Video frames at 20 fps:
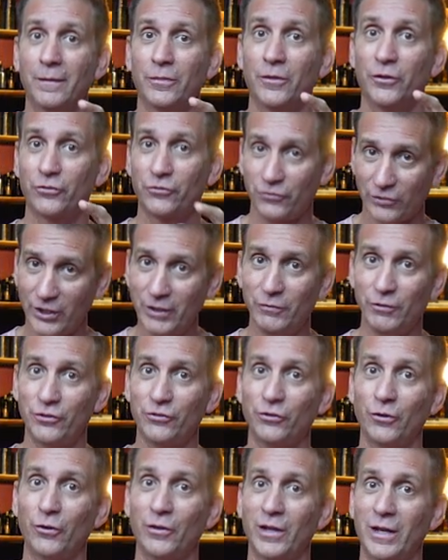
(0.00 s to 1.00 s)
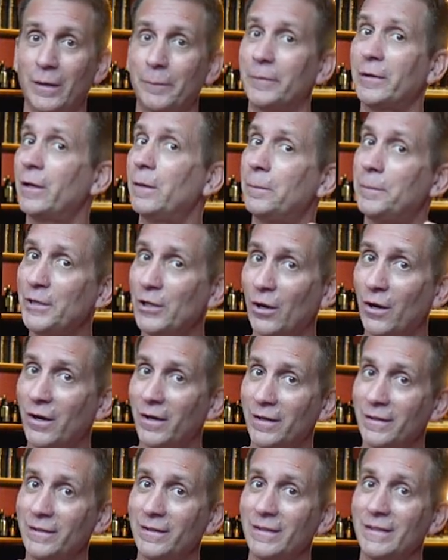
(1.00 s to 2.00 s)
the T V show that I'm gonna be
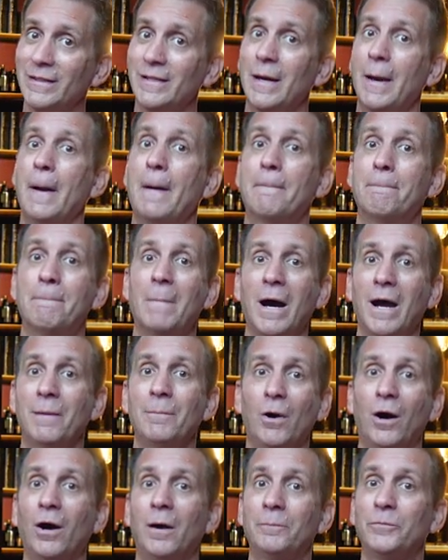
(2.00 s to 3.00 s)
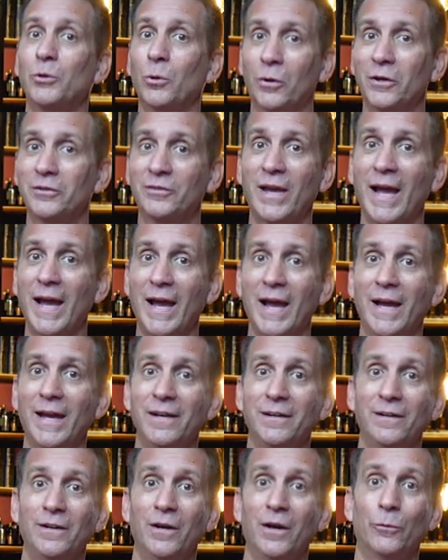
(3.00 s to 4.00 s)
on, My Mom, Your
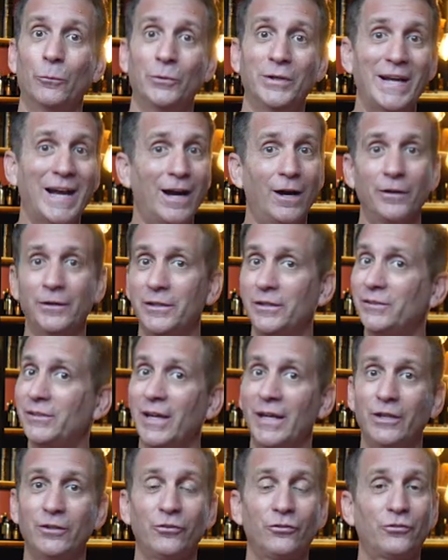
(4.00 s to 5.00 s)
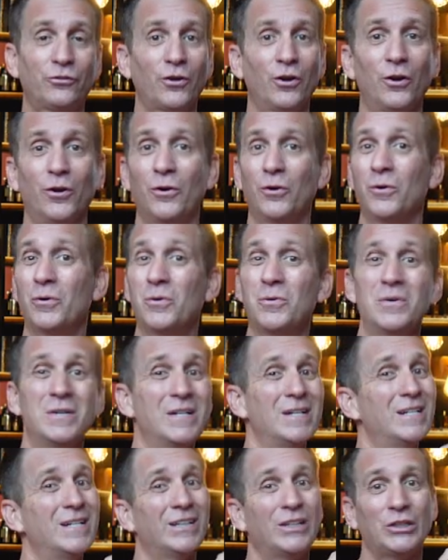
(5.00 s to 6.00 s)
Dad, reality dating show,
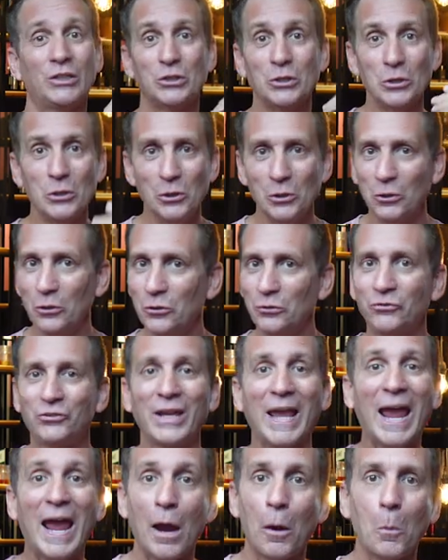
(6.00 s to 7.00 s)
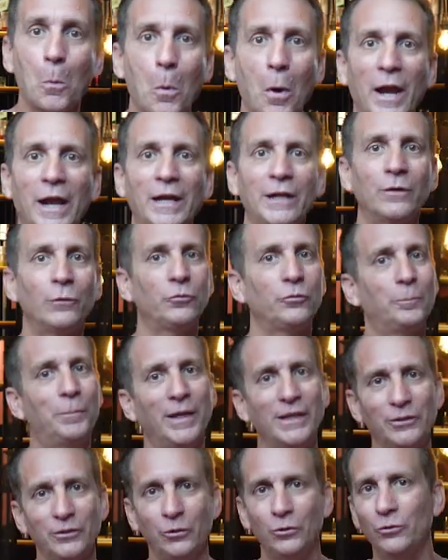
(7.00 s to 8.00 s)
huge, can't wait. It was
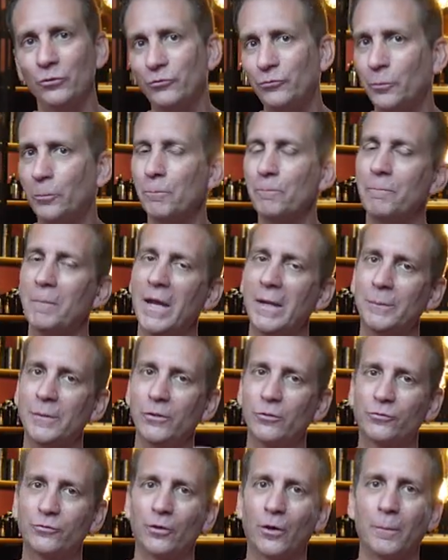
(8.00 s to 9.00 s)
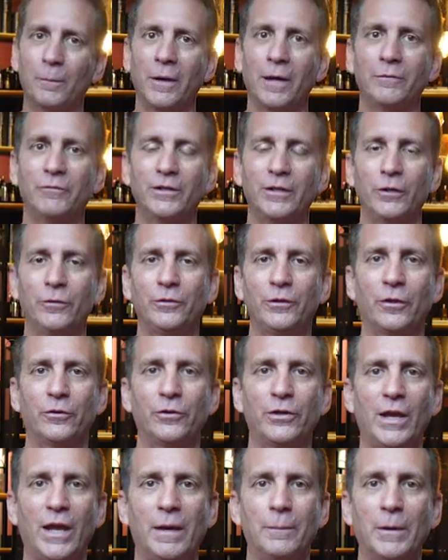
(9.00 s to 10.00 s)
big news. Maybe you saw my video the other
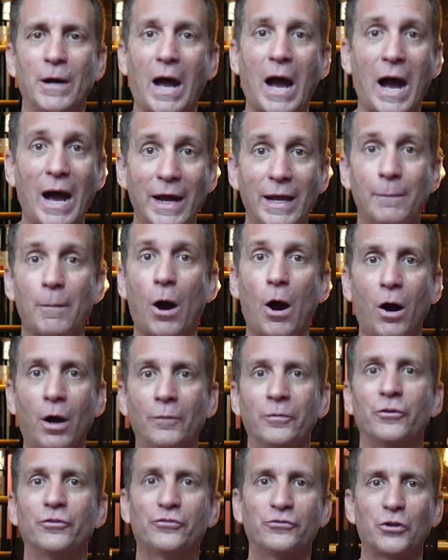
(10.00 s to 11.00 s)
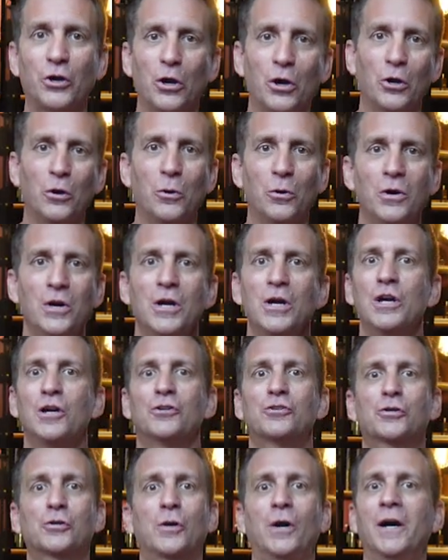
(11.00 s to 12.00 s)
day, but I am on the show
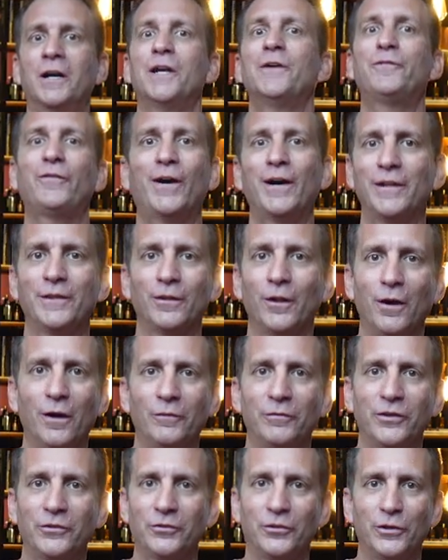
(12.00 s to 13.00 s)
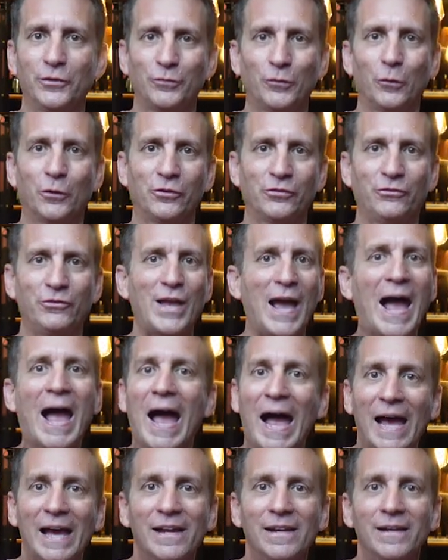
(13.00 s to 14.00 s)
trying to find love as a divorced
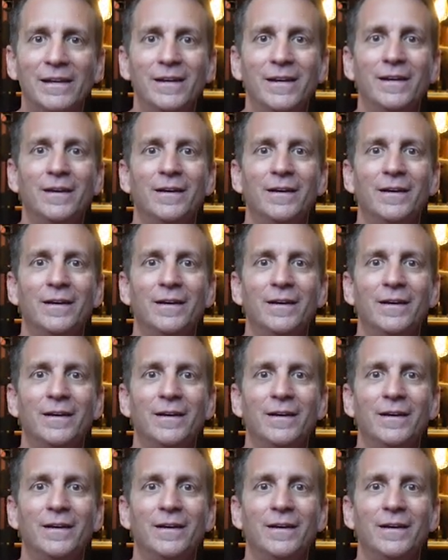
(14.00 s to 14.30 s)
dad.